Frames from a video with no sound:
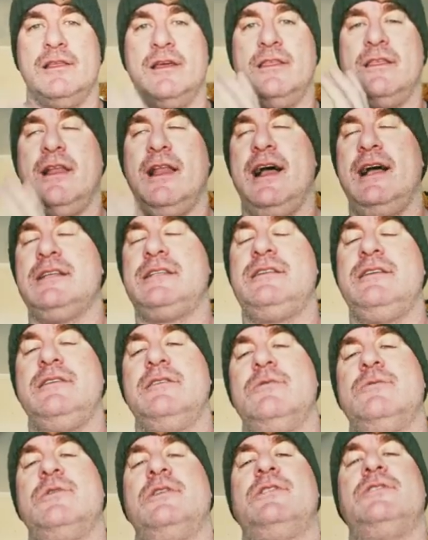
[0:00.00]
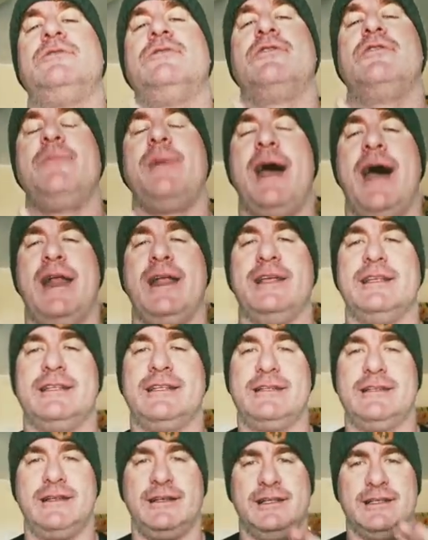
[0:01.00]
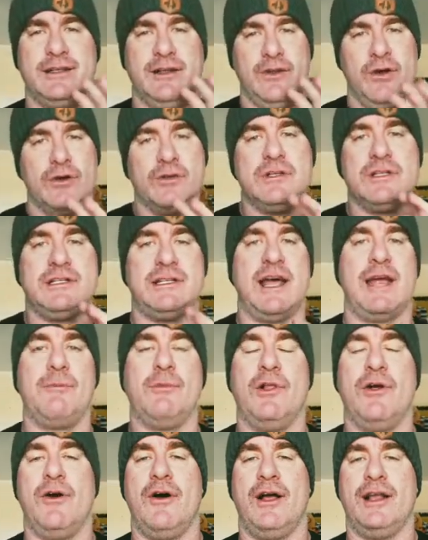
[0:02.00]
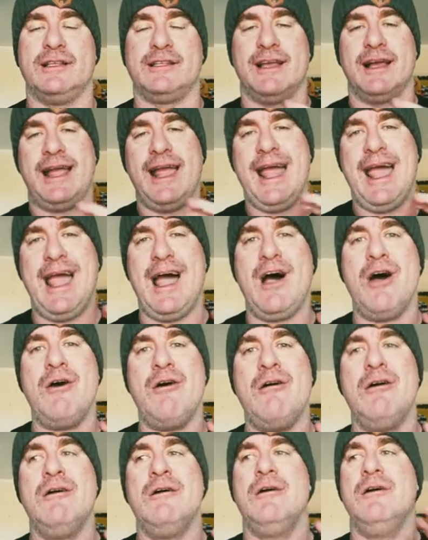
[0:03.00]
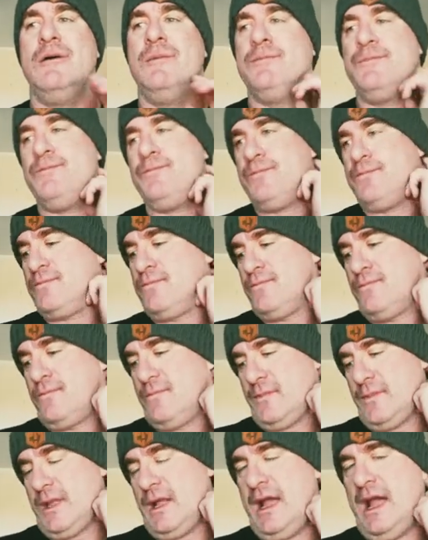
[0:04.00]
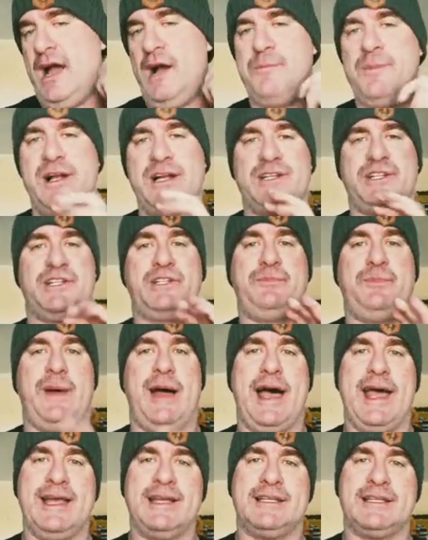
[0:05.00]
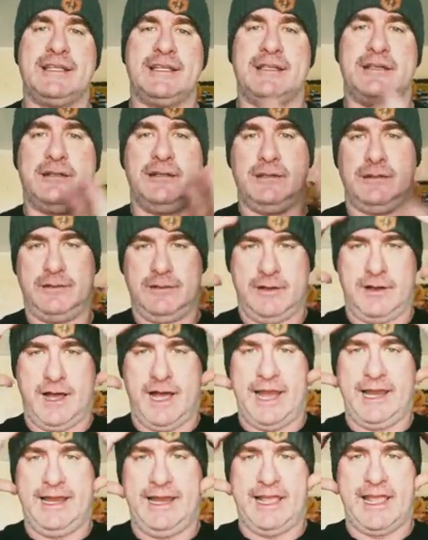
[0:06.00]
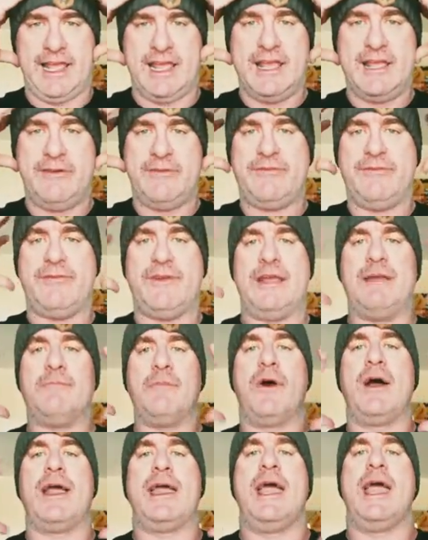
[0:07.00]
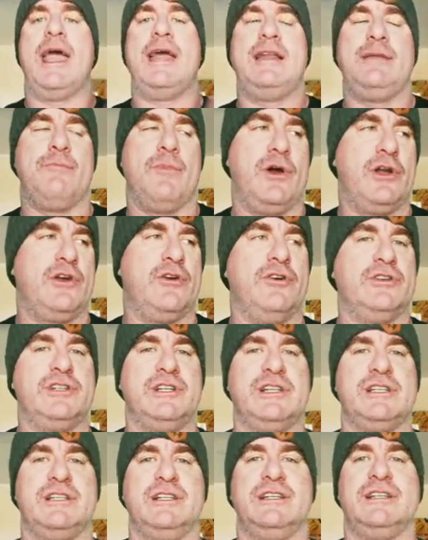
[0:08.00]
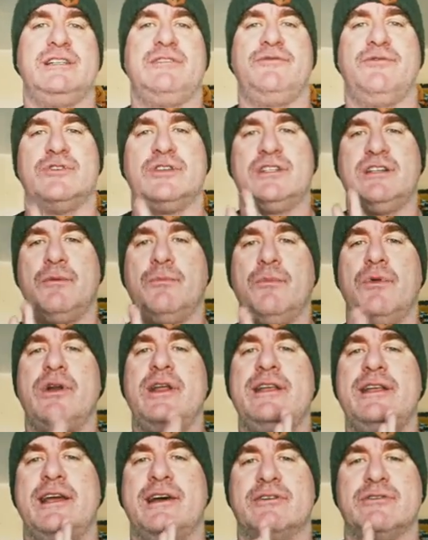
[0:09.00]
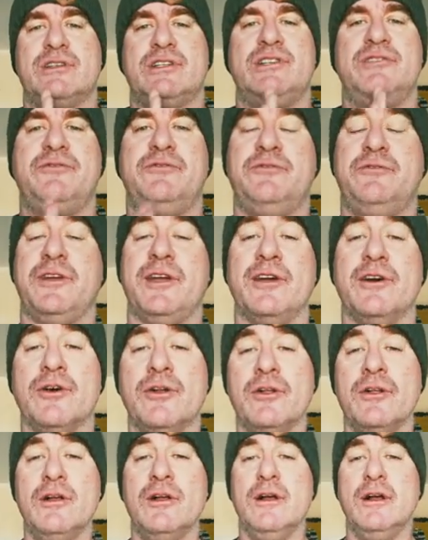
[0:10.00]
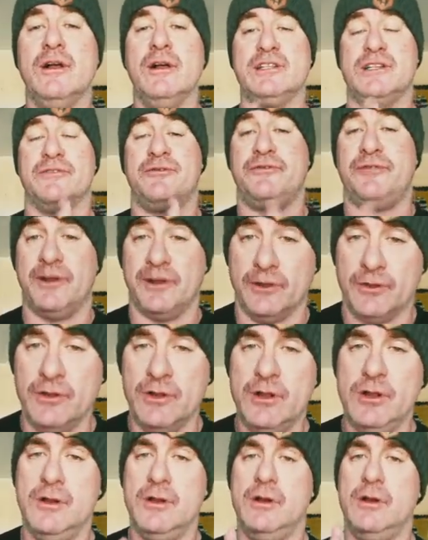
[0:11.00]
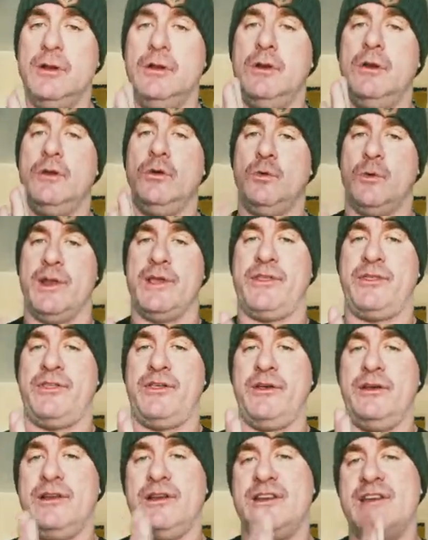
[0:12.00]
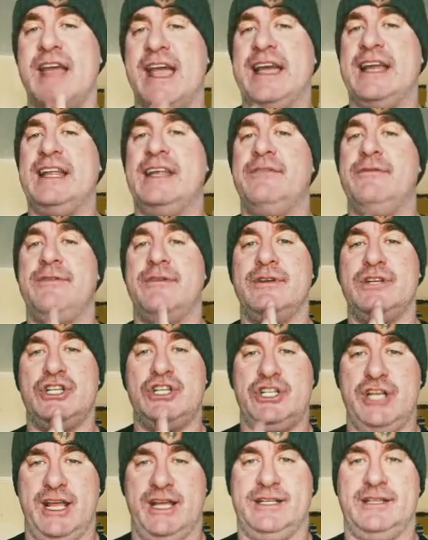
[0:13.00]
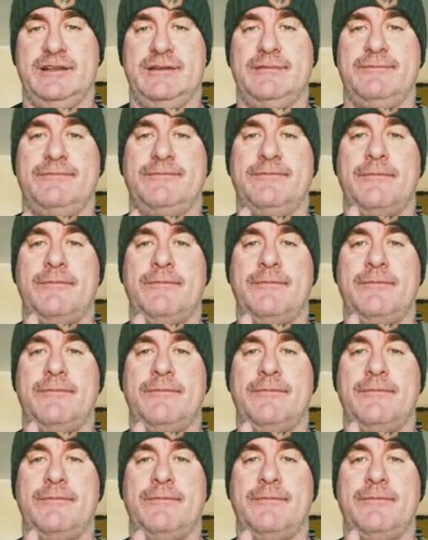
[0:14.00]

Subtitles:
And then the last thing I want to talk about is along the same lines, like how much space I leave in my head, in my consciousness, for somebody else to fill with negative shit.